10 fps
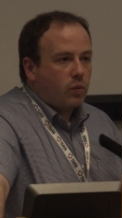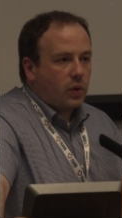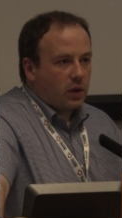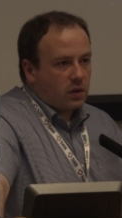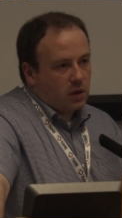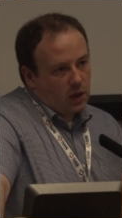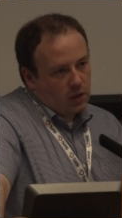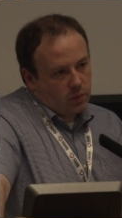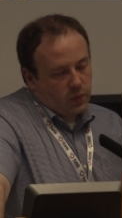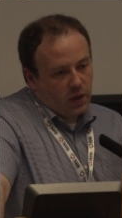but
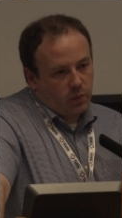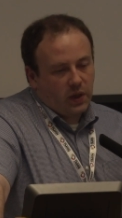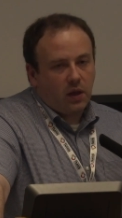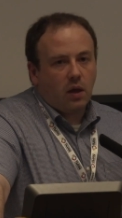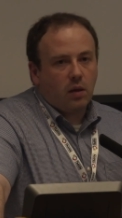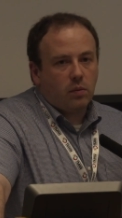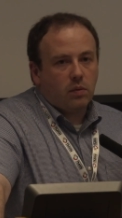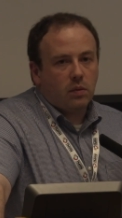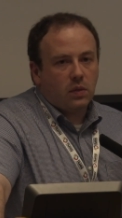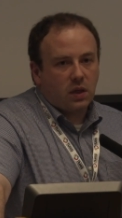it
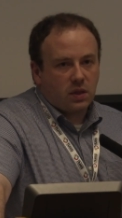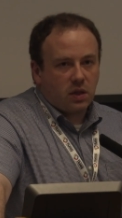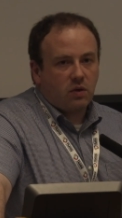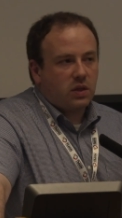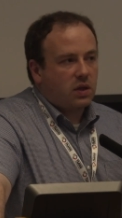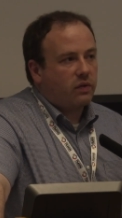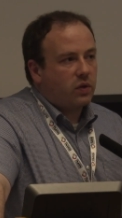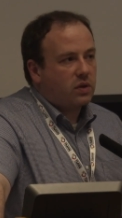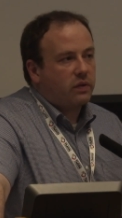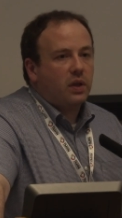became a serious
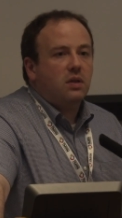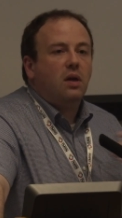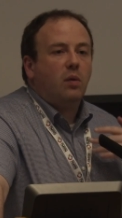adverse event.